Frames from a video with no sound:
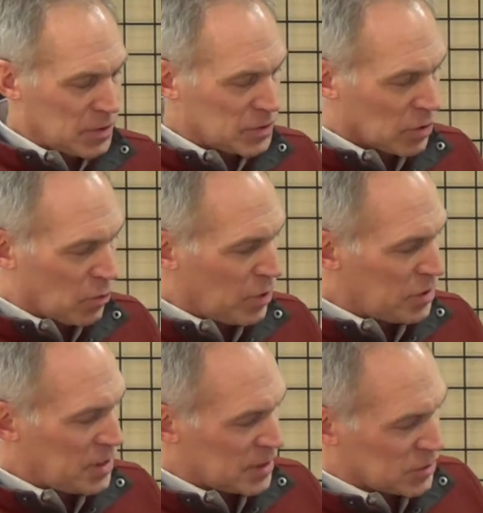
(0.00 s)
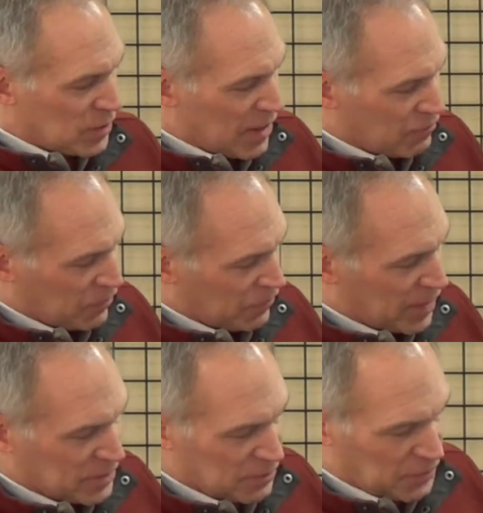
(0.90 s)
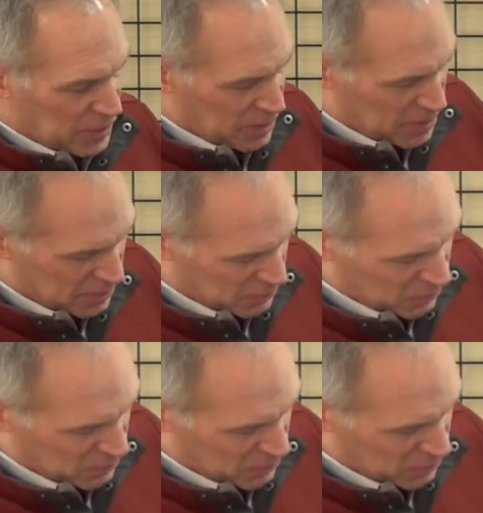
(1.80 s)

So with this, we have reflective here.